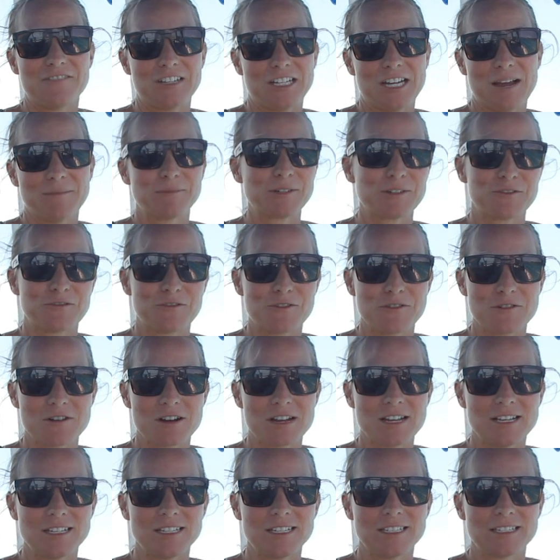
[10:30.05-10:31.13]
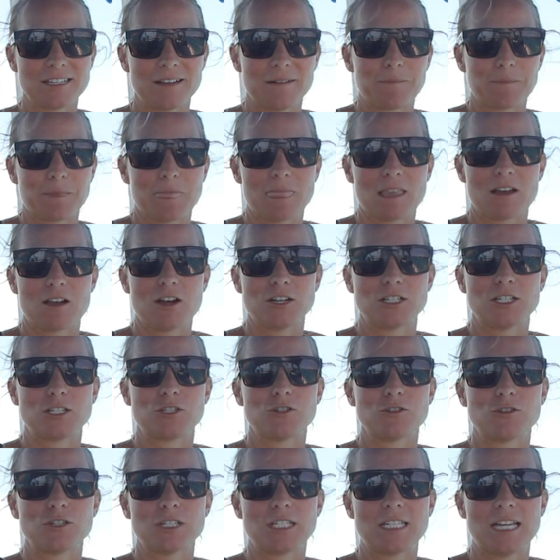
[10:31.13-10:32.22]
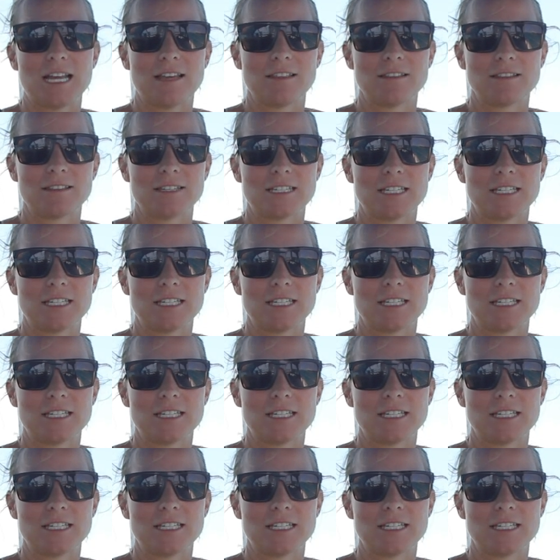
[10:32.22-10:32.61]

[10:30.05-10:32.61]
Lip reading: a chapter for us. We got to Georgetown,